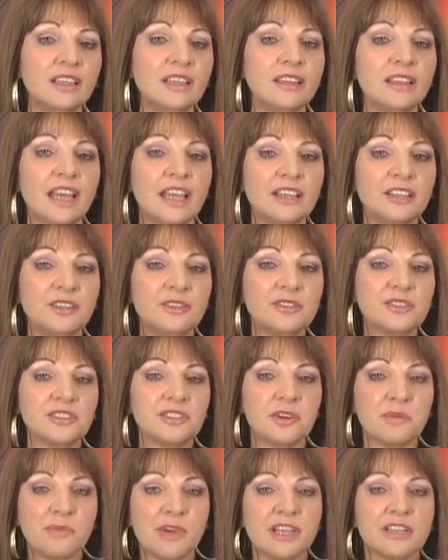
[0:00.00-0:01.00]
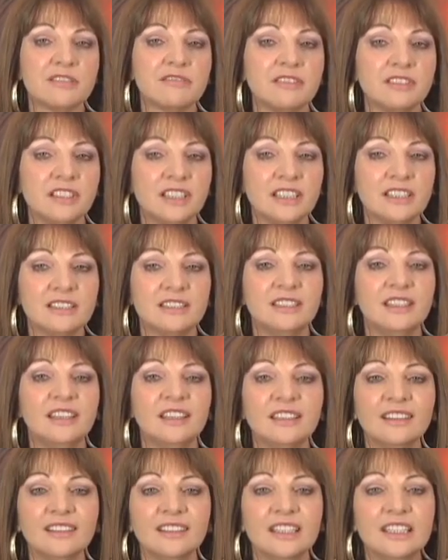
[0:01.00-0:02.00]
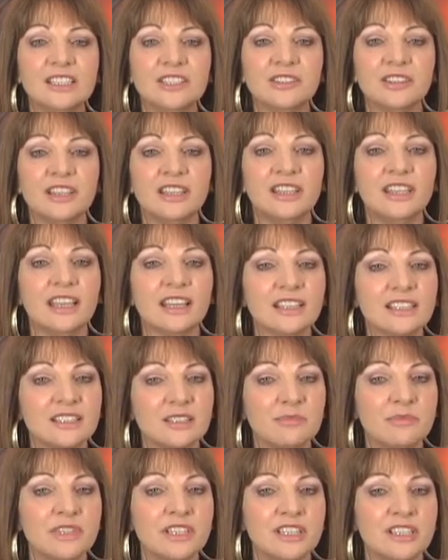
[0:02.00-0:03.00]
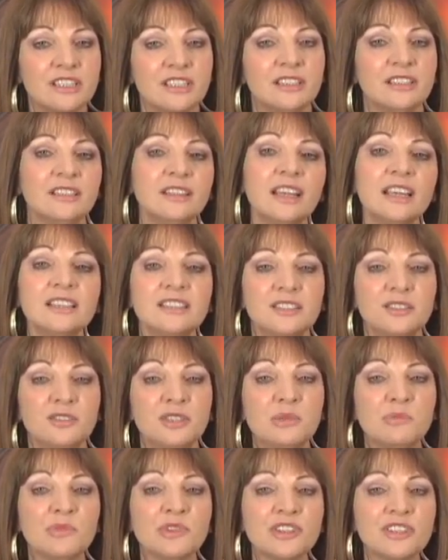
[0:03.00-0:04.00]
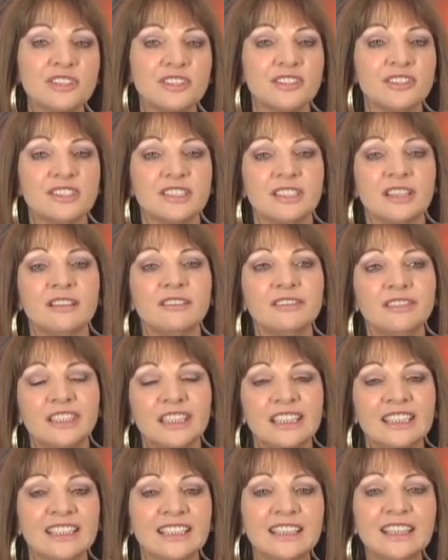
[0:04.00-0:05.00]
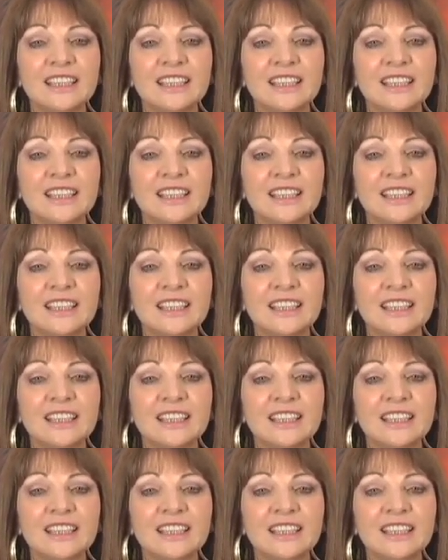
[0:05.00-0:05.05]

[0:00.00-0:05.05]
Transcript: Thank you so much for listening. Enjoy the exhibition as you immerse yourself in